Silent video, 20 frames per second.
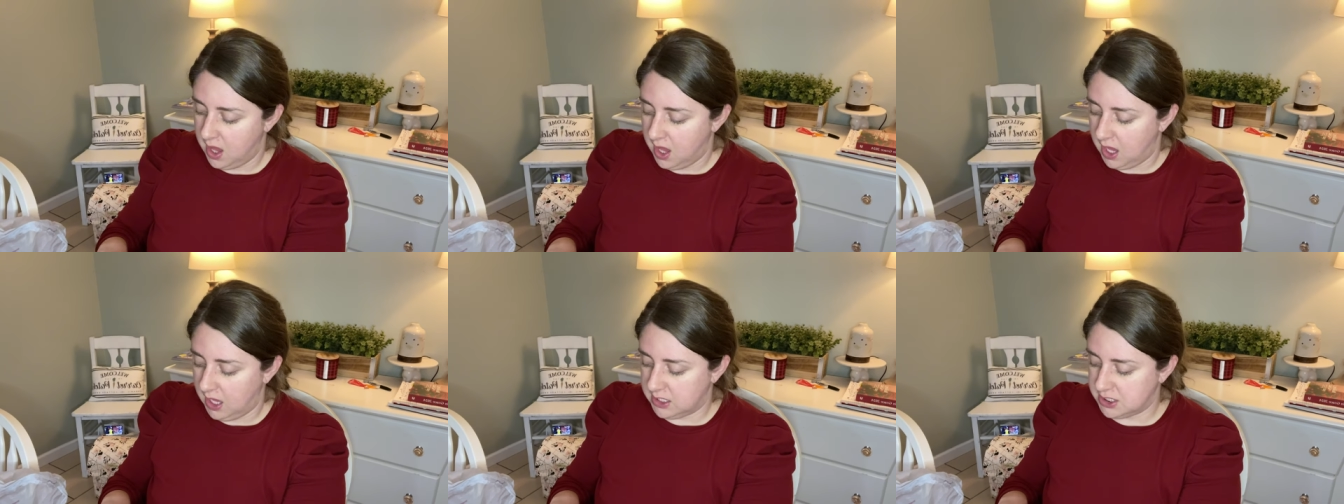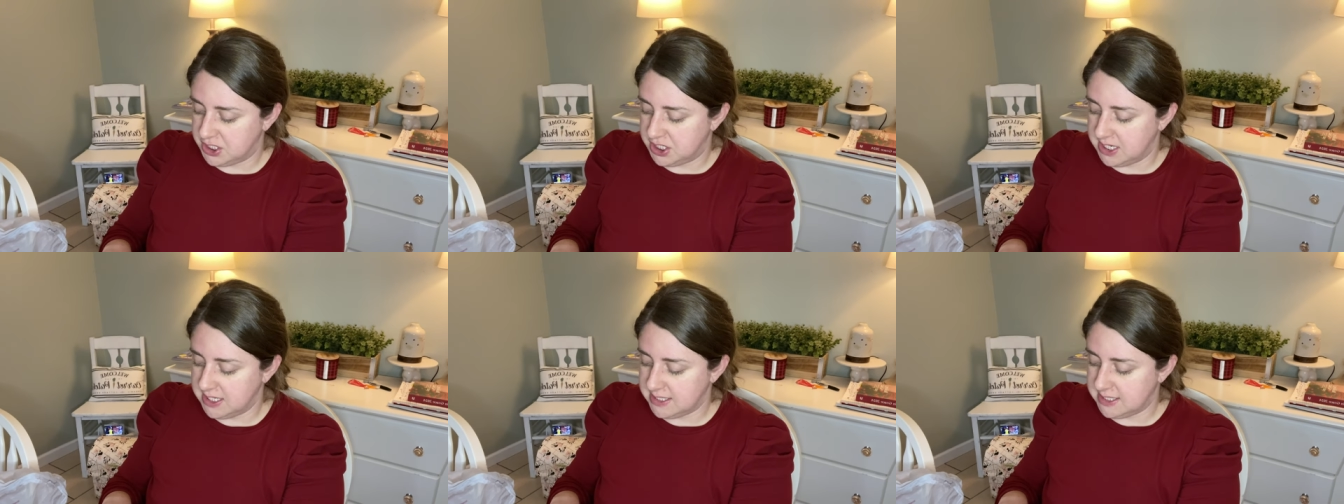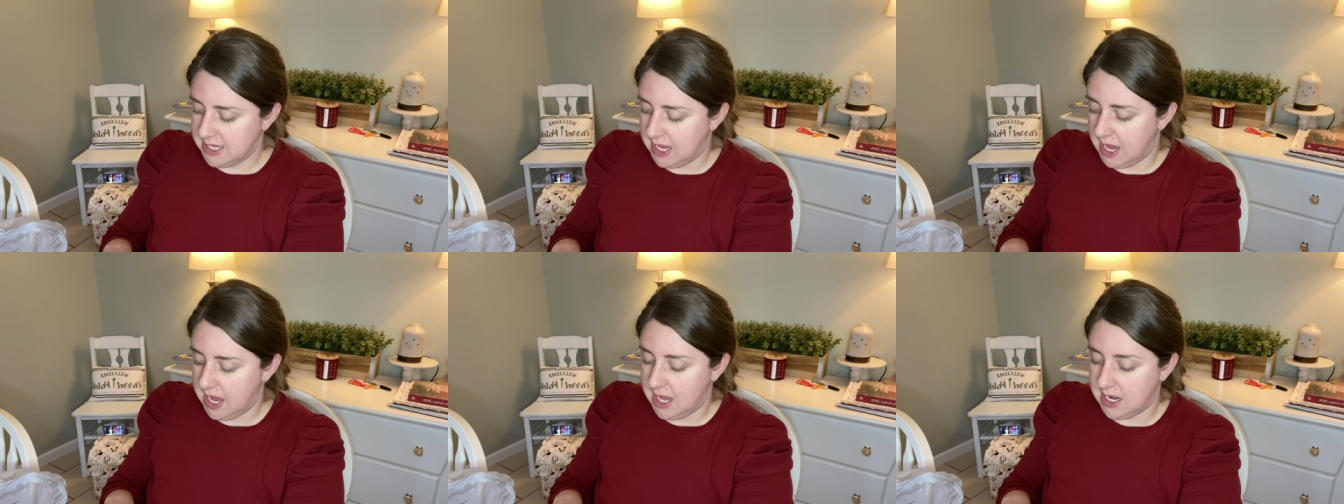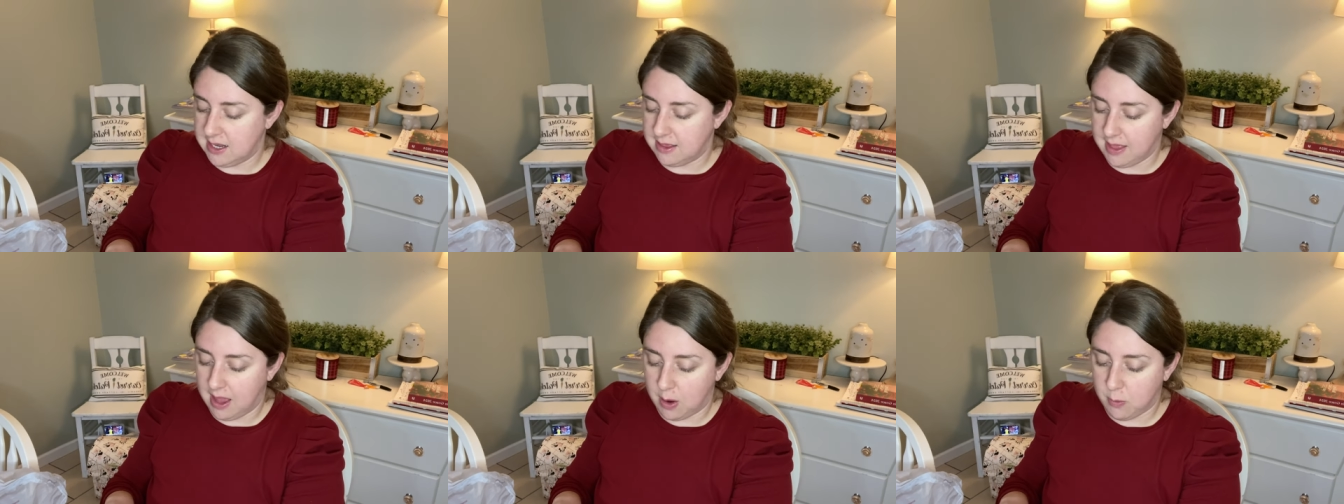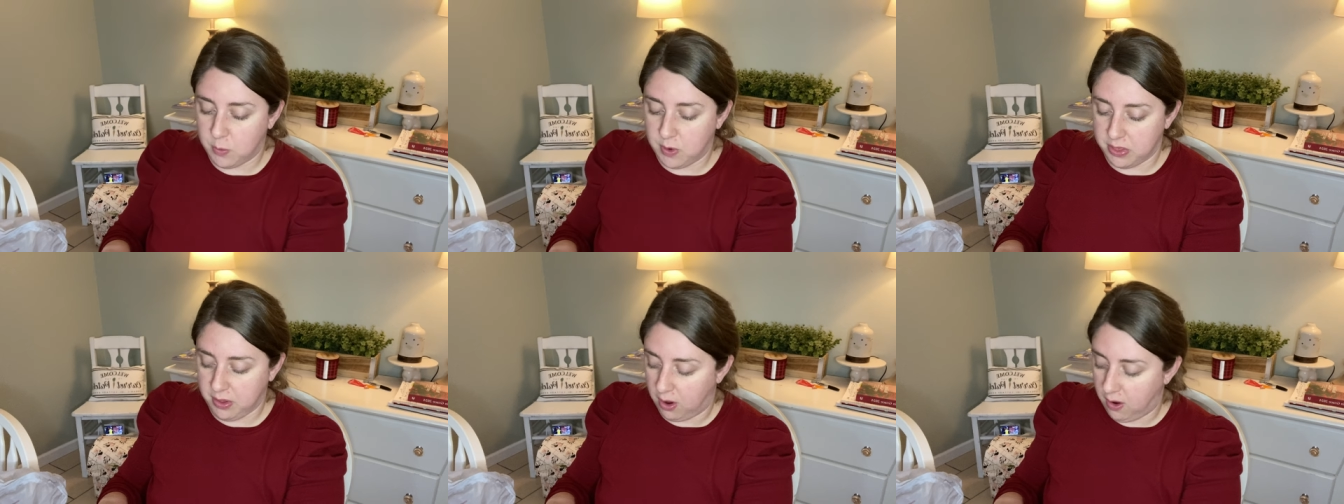And she said that
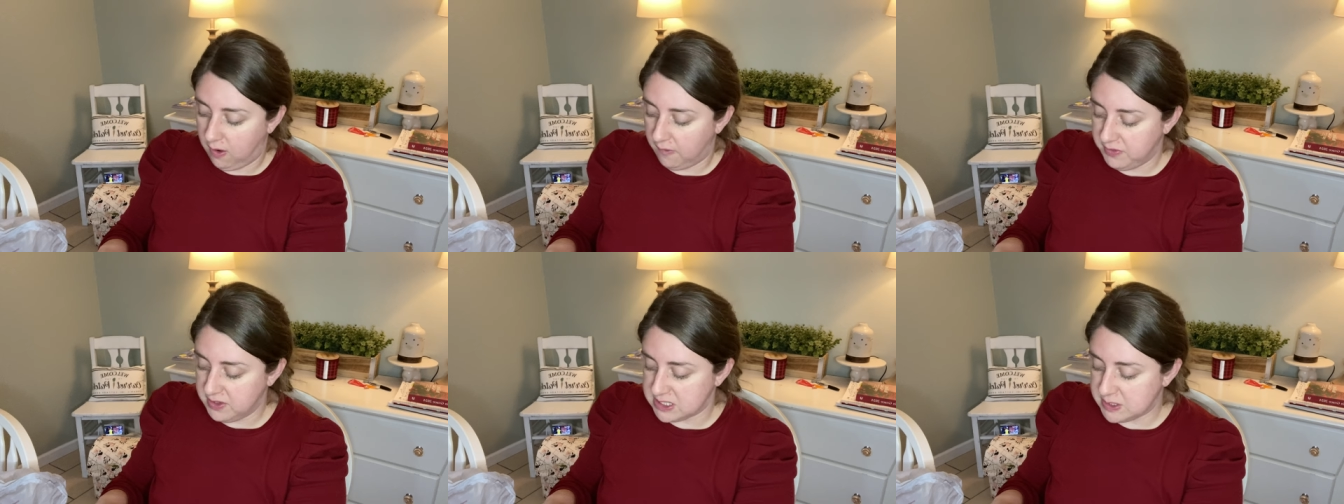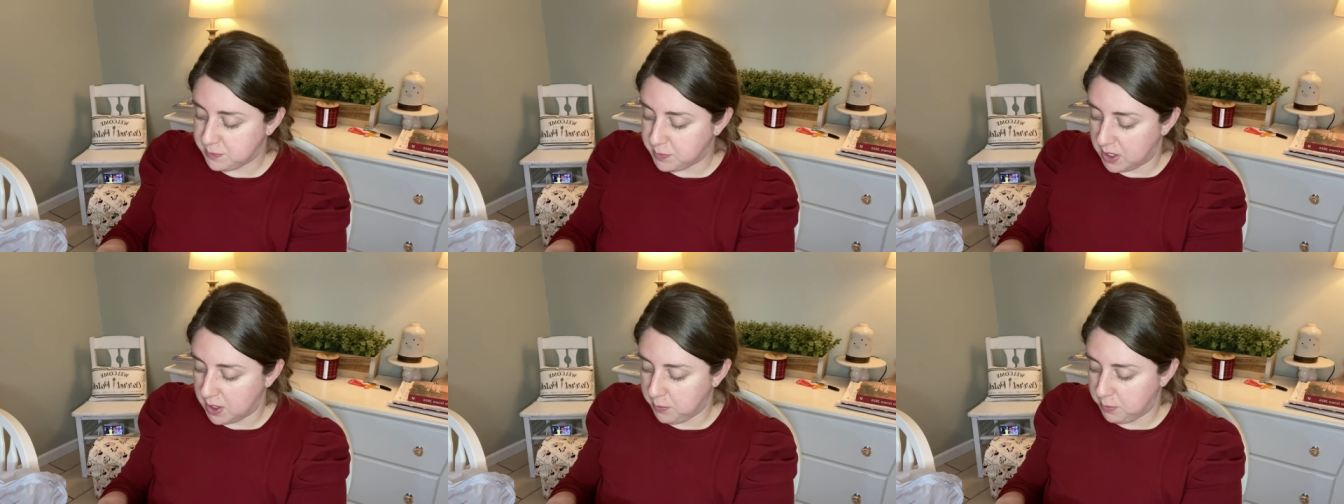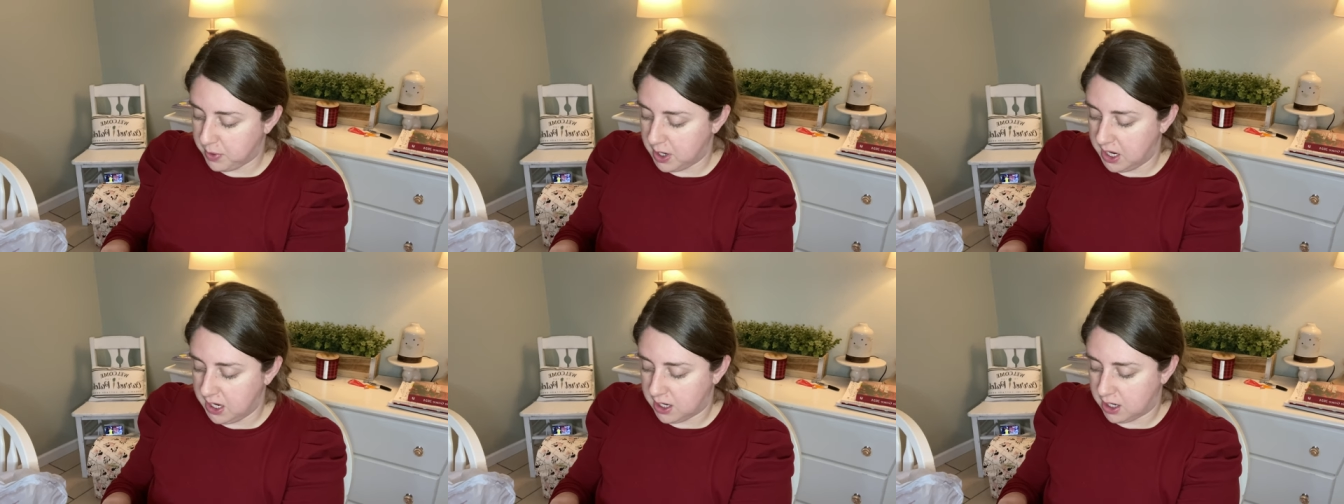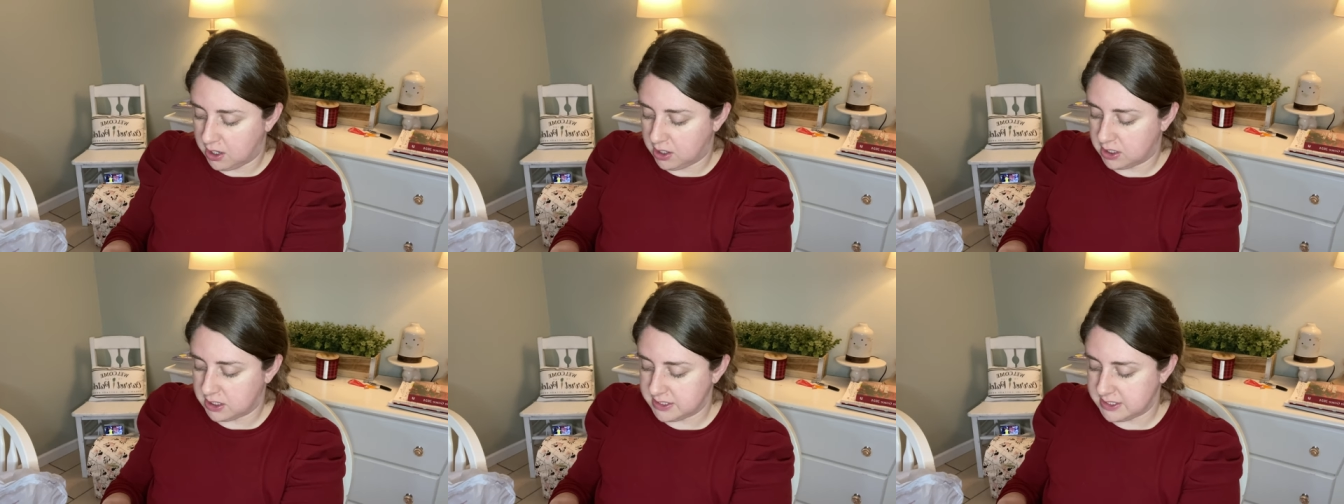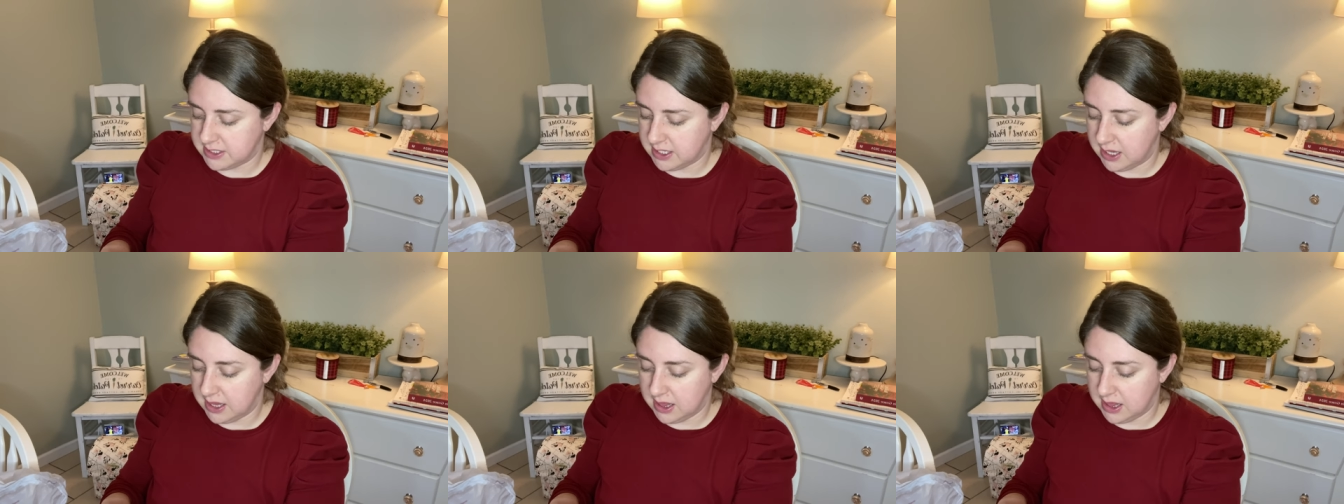with all the spring breakers,